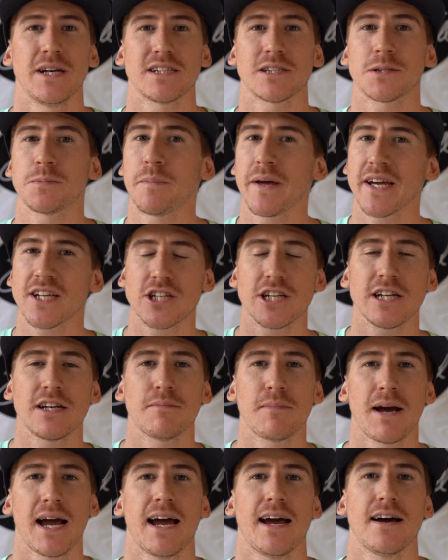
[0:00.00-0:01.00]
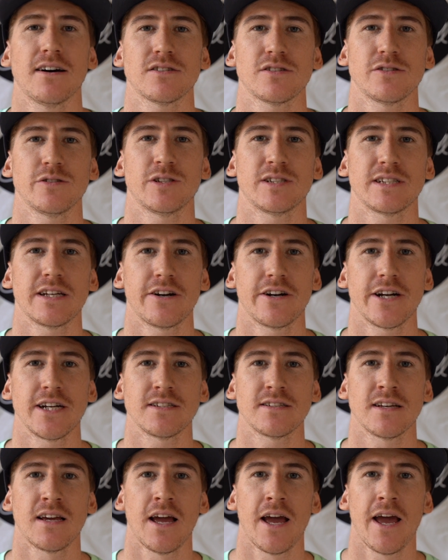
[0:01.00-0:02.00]
especially in my how-to
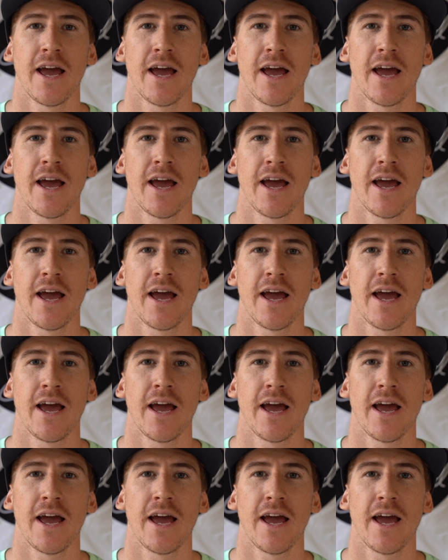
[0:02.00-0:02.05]
series,